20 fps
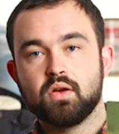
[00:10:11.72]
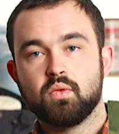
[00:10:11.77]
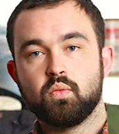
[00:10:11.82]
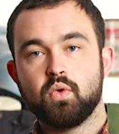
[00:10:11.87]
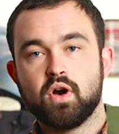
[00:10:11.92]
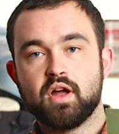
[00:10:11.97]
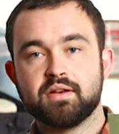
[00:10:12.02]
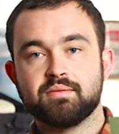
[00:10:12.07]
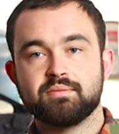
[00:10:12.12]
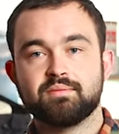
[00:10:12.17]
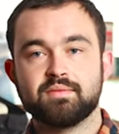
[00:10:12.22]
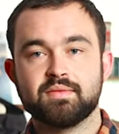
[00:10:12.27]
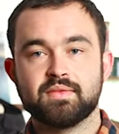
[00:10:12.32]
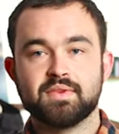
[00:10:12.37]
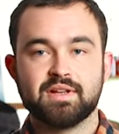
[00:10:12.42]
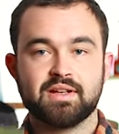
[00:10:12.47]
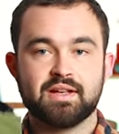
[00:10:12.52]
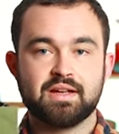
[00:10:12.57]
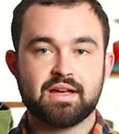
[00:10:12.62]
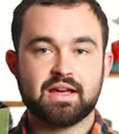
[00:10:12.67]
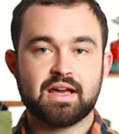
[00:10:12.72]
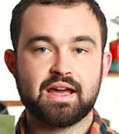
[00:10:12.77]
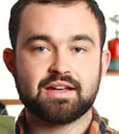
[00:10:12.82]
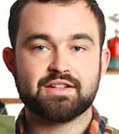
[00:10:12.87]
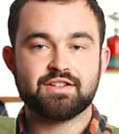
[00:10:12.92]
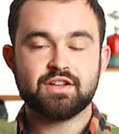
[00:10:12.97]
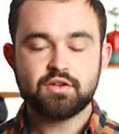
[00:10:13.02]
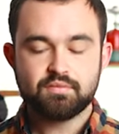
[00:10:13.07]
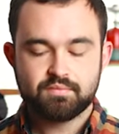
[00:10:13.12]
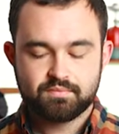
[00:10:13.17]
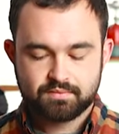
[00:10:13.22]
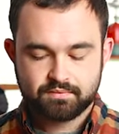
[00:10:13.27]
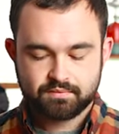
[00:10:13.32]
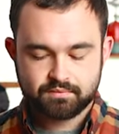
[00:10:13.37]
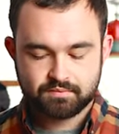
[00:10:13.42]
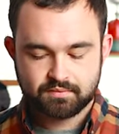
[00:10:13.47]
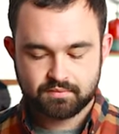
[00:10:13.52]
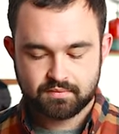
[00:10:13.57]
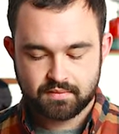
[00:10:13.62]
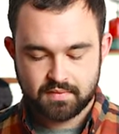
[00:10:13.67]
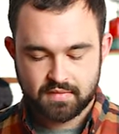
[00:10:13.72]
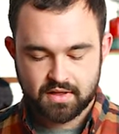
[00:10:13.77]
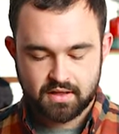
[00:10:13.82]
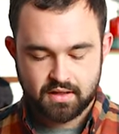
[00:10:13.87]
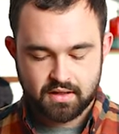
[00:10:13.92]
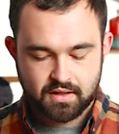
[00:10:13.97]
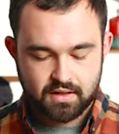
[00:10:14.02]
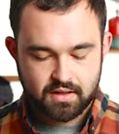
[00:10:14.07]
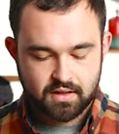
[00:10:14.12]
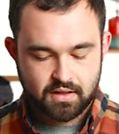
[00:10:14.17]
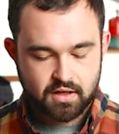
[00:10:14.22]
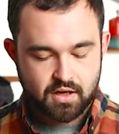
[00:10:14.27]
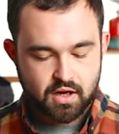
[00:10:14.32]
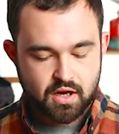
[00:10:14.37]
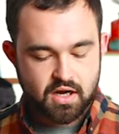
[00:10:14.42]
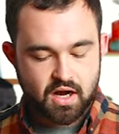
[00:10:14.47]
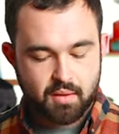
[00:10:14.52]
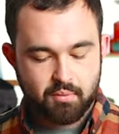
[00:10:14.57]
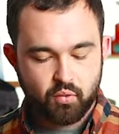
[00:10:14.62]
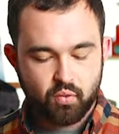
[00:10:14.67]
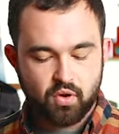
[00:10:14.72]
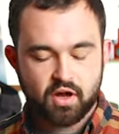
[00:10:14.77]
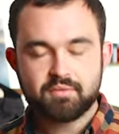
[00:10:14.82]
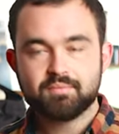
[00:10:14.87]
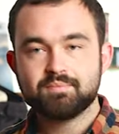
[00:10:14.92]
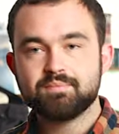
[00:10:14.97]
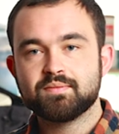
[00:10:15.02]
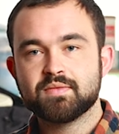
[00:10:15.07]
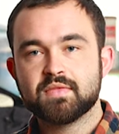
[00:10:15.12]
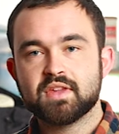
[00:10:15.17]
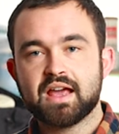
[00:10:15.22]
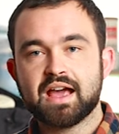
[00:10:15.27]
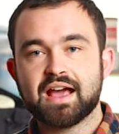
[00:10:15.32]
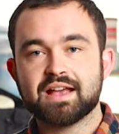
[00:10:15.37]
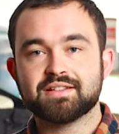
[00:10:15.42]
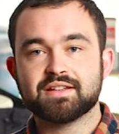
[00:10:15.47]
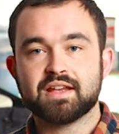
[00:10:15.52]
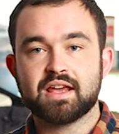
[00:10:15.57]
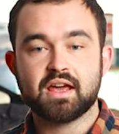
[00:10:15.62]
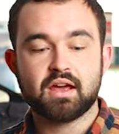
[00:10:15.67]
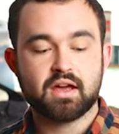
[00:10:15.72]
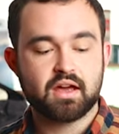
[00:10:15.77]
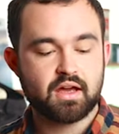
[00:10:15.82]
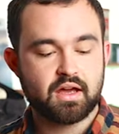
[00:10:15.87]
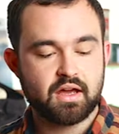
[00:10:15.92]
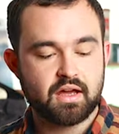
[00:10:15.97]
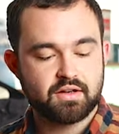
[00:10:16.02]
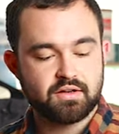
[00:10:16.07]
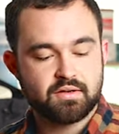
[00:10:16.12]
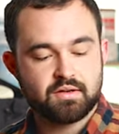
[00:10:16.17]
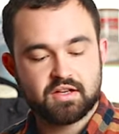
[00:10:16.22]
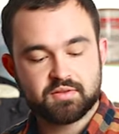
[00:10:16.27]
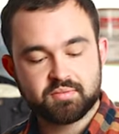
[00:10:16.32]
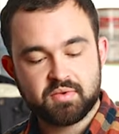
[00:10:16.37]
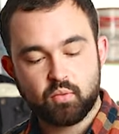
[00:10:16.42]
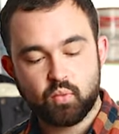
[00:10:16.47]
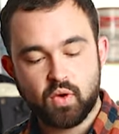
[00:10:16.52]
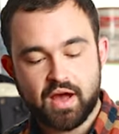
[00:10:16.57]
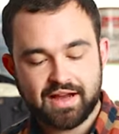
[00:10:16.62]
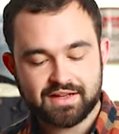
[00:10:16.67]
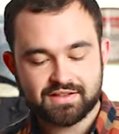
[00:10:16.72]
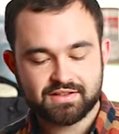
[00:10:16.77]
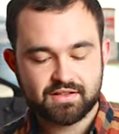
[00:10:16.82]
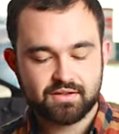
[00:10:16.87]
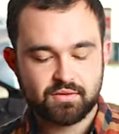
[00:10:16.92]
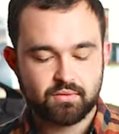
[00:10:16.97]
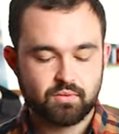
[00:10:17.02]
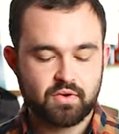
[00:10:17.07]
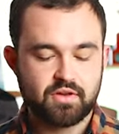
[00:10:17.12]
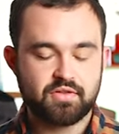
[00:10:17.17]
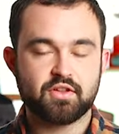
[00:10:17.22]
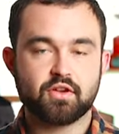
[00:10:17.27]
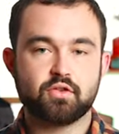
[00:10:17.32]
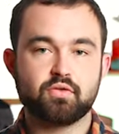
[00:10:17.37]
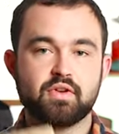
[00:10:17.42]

one and two. Number one has been waxed with the